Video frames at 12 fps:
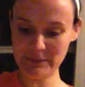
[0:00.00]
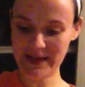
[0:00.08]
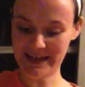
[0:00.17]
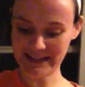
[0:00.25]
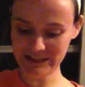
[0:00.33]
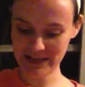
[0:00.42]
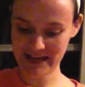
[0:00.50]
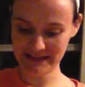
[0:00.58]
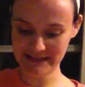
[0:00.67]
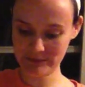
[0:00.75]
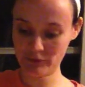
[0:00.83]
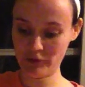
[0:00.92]
page has
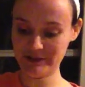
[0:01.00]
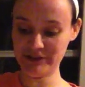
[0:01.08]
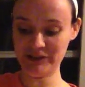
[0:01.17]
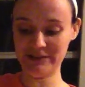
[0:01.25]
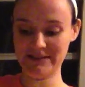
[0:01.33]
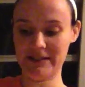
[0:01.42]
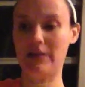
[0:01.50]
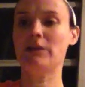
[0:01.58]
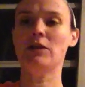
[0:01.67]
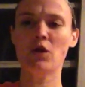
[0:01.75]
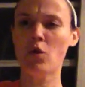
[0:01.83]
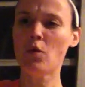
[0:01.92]
some questions that
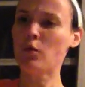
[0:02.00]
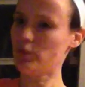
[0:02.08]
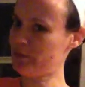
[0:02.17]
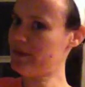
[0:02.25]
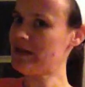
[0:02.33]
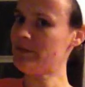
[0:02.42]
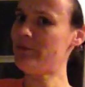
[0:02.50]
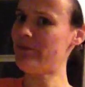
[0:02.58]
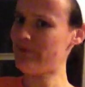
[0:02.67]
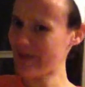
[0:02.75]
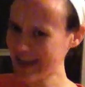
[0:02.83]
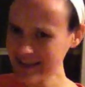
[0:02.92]
would be
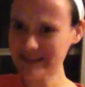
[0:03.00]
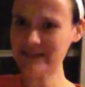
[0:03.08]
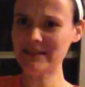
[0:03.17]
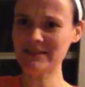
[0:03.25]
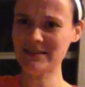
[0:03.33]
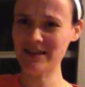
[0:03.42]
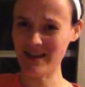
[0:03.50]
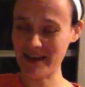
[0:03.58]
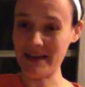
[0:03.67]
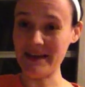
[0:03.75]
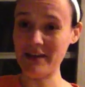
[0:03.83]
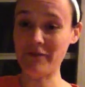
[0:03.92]
best
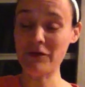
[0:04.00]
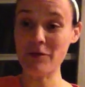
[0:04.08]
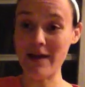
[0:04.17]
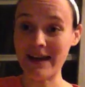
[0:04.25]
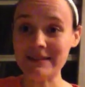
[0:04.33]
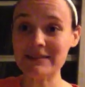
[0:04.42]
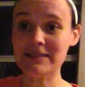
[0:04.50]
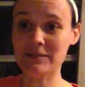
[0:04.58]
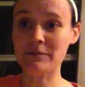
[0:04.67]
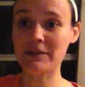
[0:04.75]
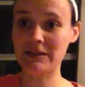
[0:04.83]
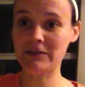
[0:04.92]
done if you ask
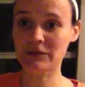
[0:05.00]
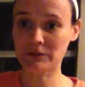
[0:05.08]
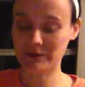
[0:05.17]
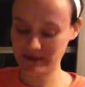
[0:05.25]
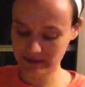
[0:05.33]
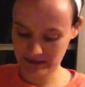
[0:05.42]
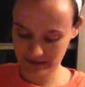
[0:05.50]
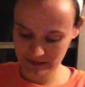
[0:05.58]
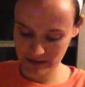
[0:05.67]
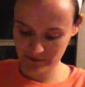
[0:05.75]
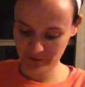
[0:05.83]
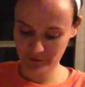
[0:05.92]
somebody to read
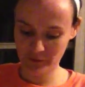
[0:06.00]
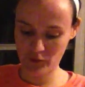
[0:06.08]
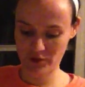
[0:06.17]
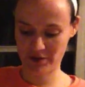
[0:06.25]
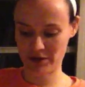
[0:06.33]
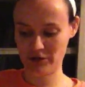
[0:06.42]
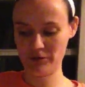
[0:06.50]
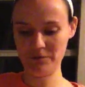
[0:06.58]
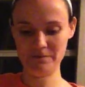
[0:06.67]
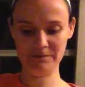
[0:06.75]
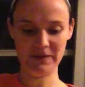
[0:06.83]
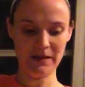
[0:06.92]
them for you.
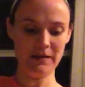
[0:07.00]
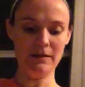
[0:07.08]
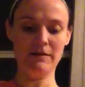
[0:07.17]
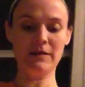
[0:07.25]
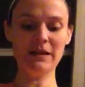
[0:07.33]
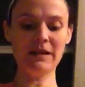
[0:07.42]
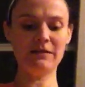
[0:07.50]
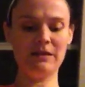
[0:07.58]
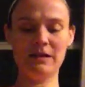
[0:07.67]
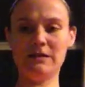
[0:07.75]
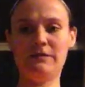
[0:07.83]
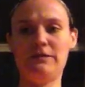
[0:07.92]
Then at the
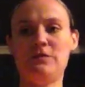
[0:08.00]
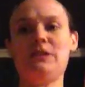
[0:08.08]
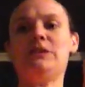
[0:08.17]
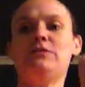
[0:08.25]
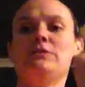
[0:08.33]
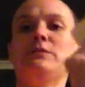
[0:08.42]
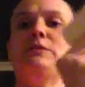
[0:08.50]
end, if you want to do the